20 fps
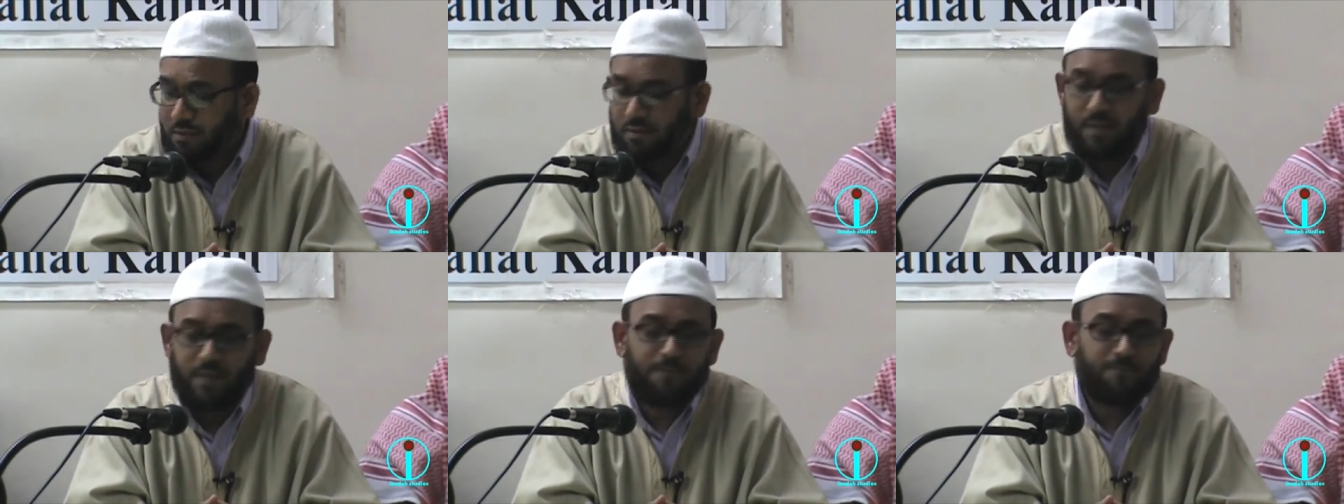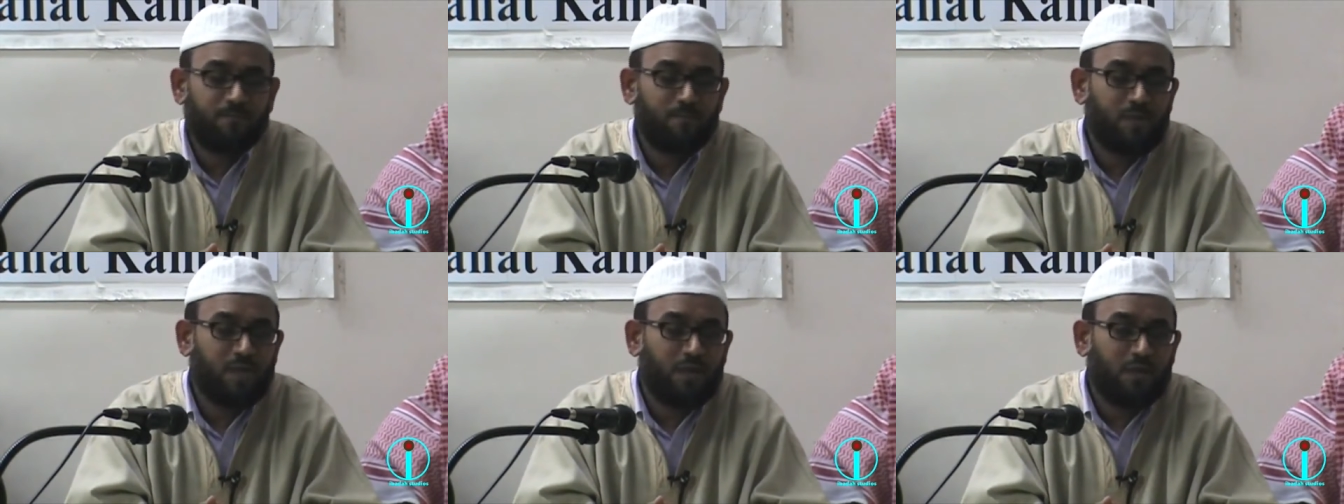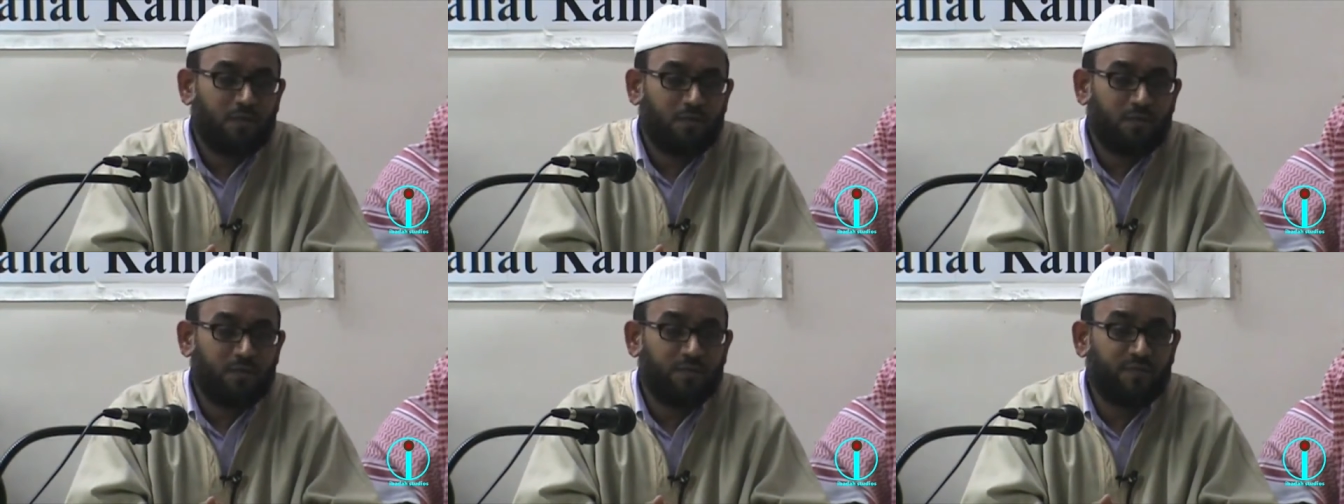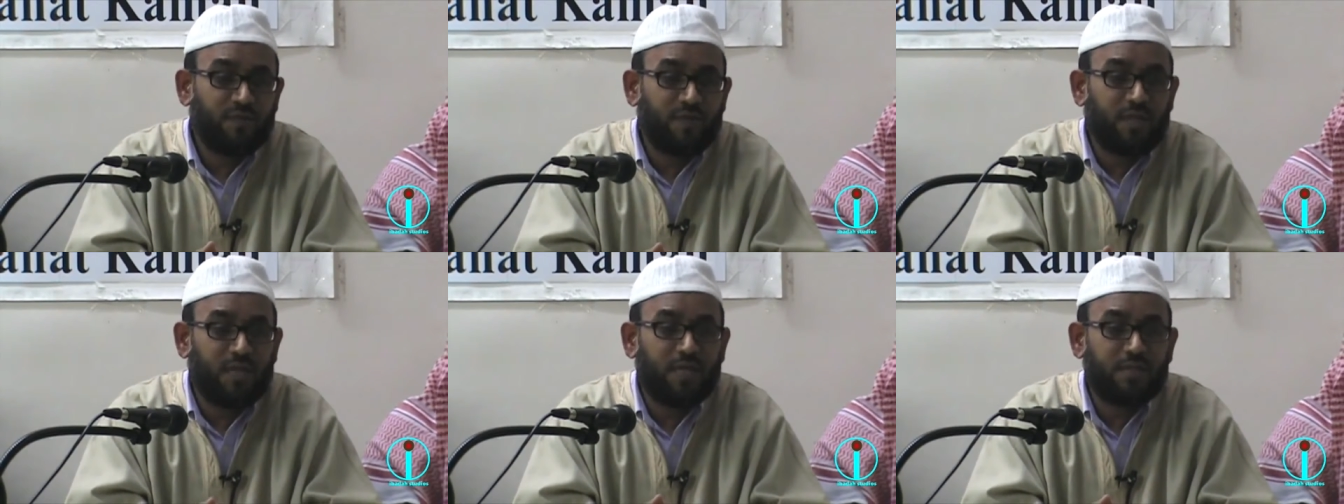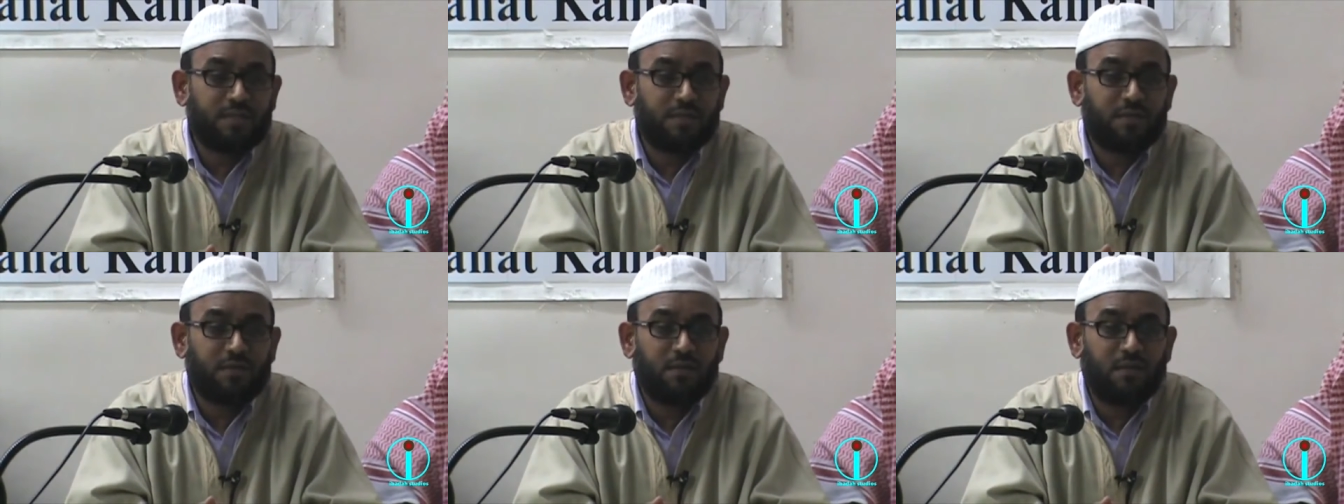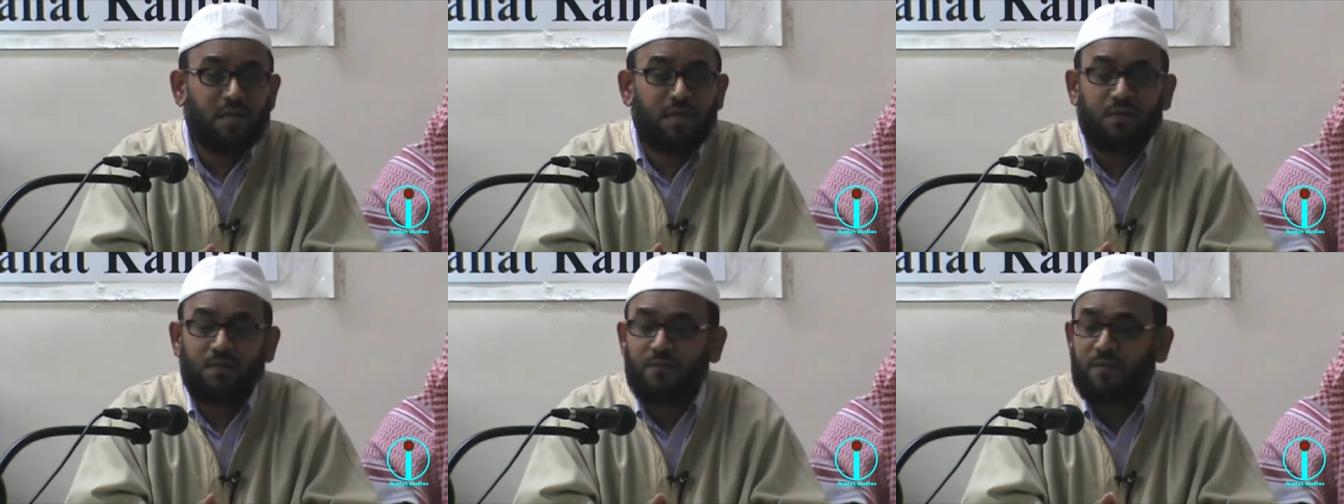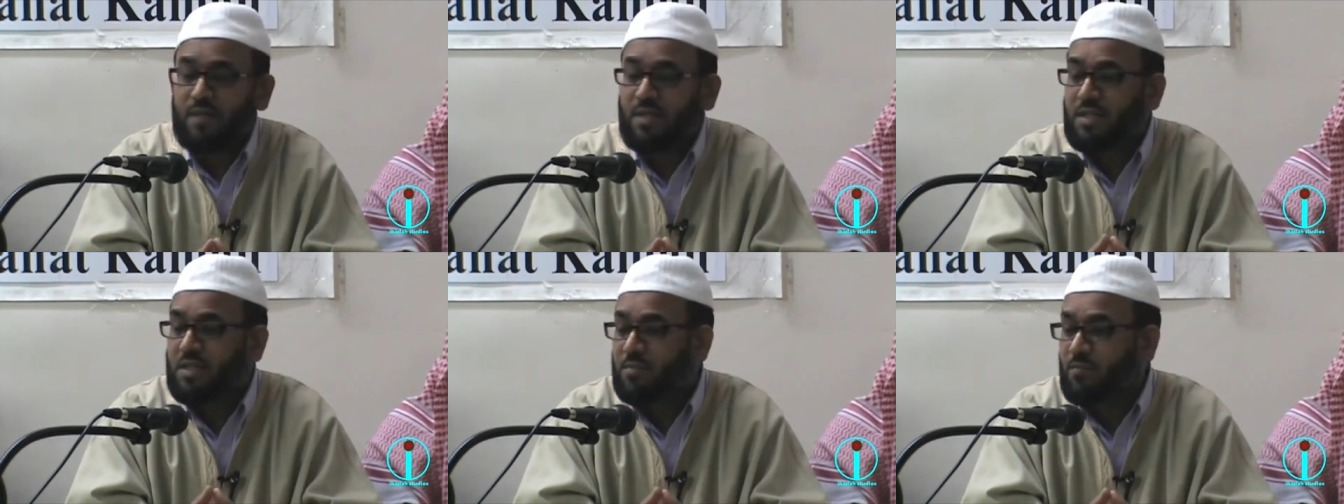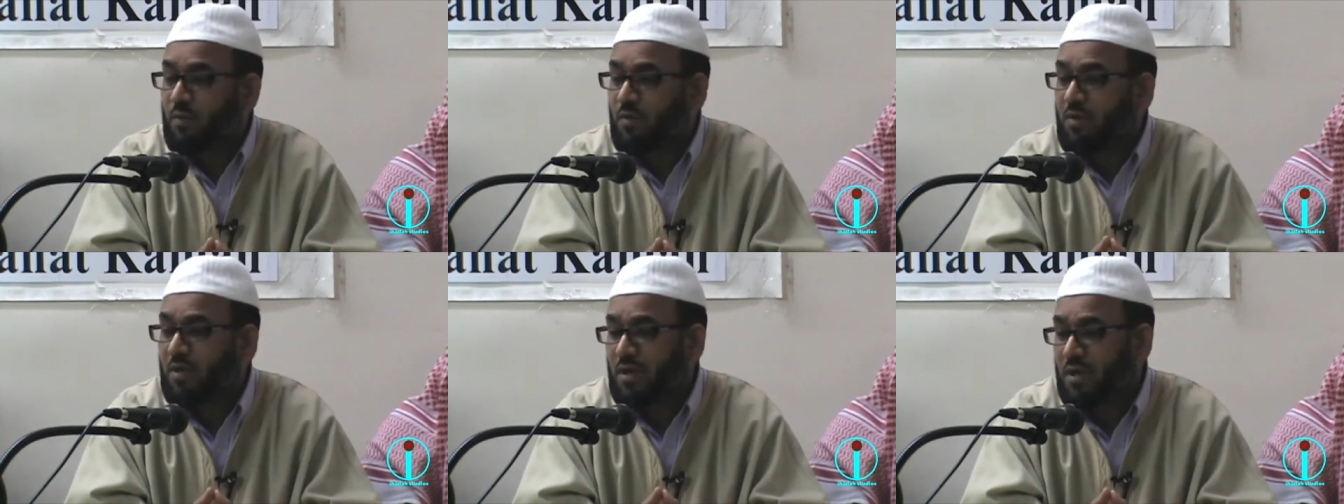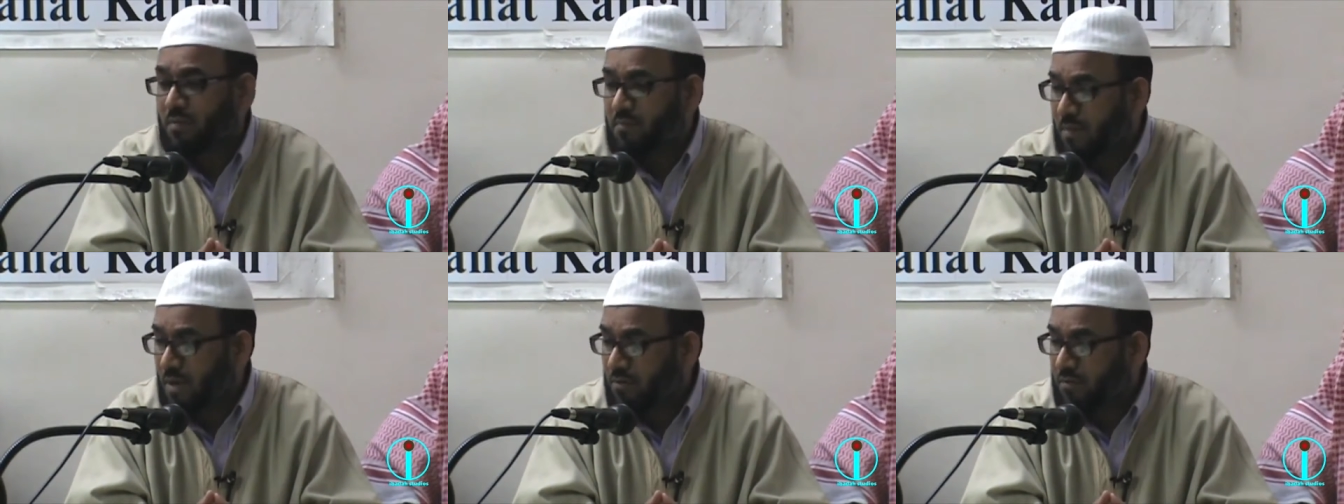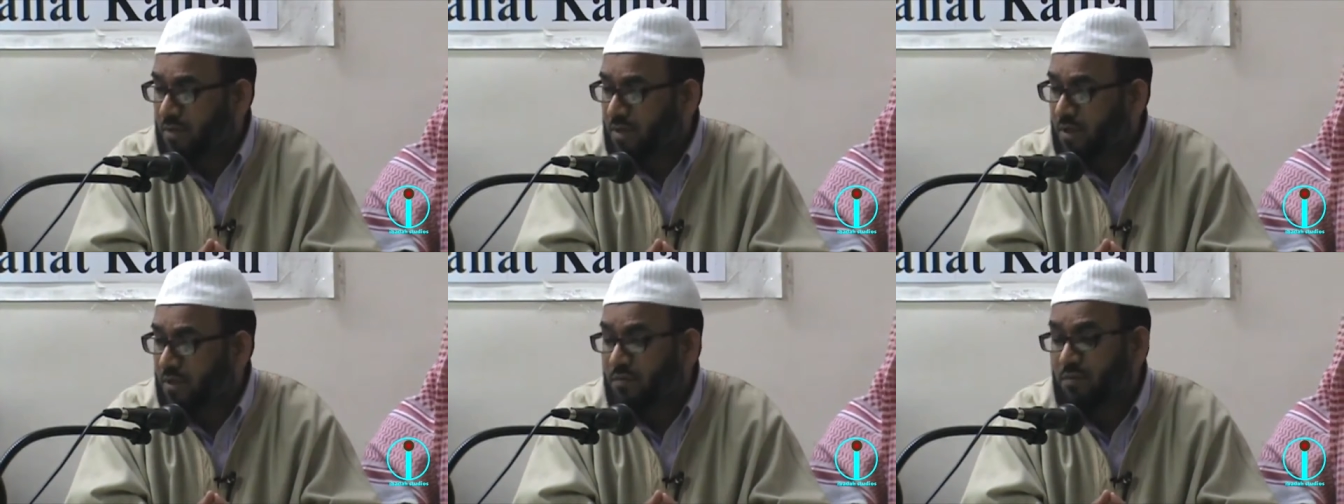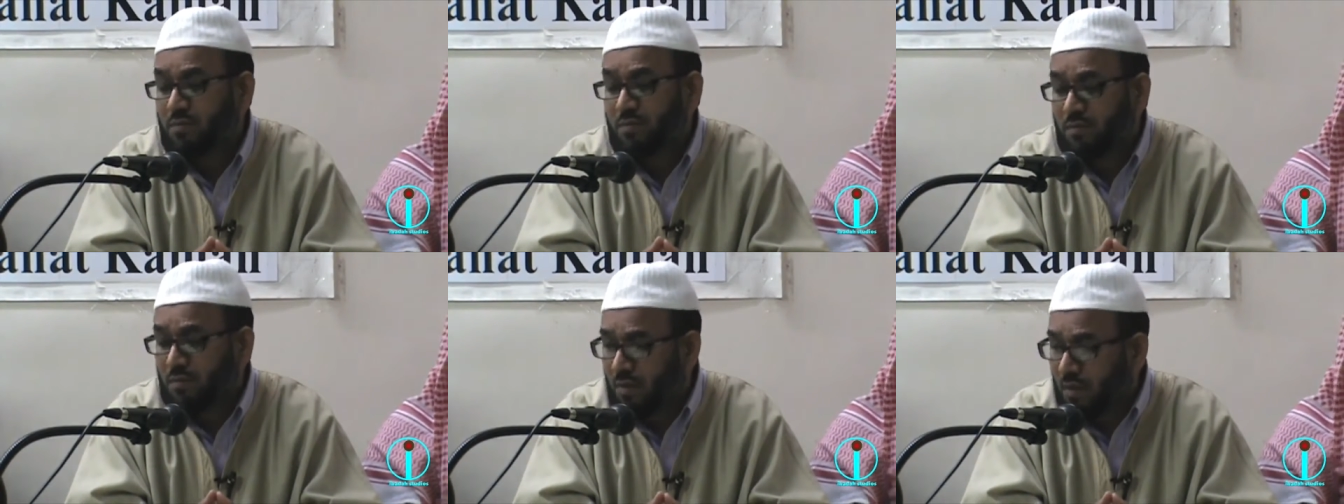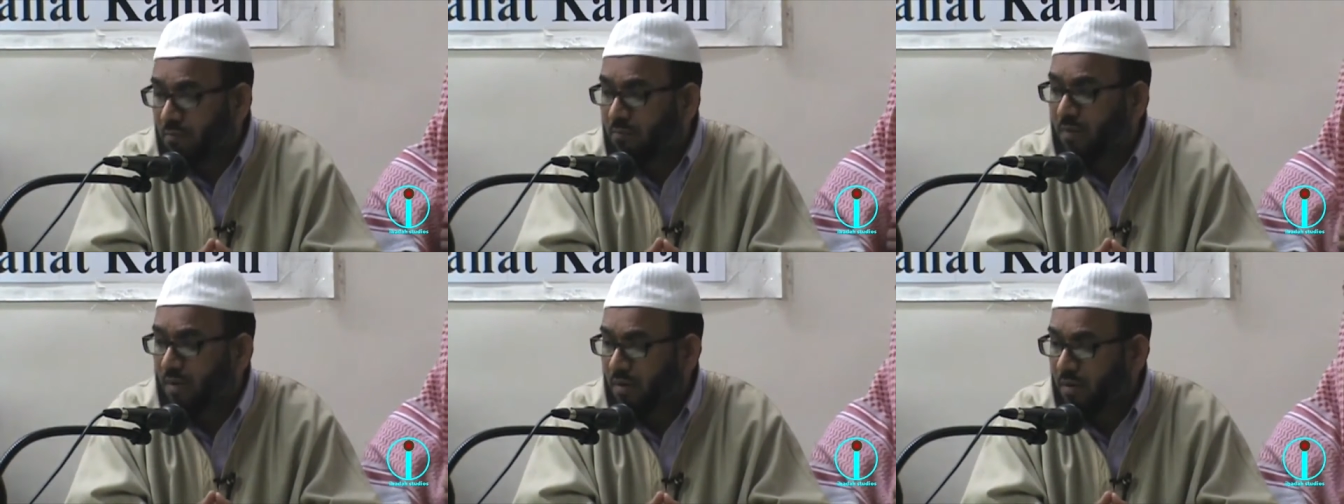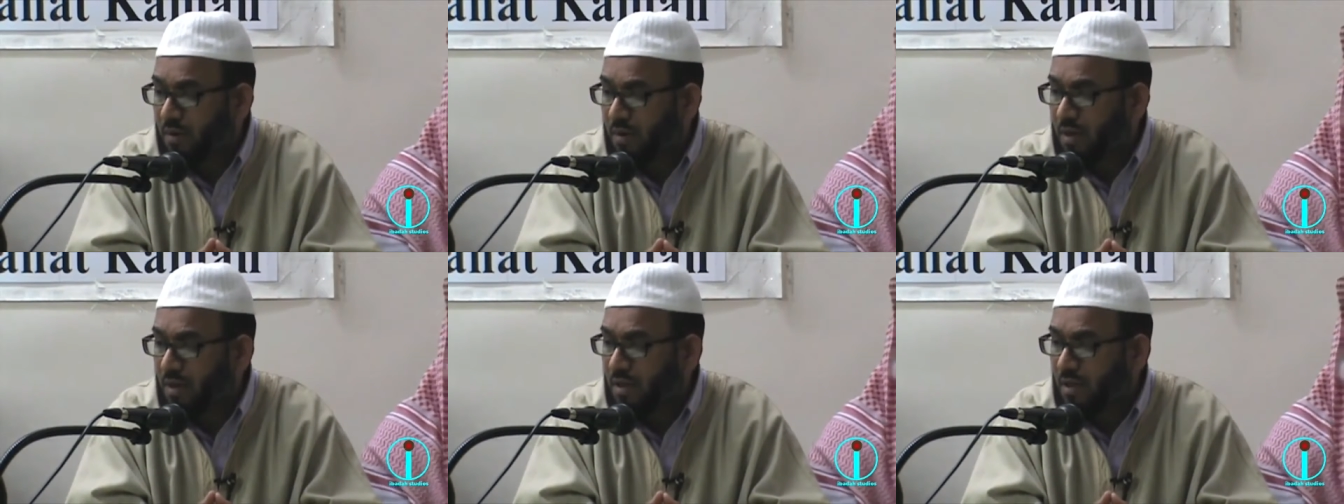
Right? So if Allah said, Allah revealed this book on a mountain, it will crumble.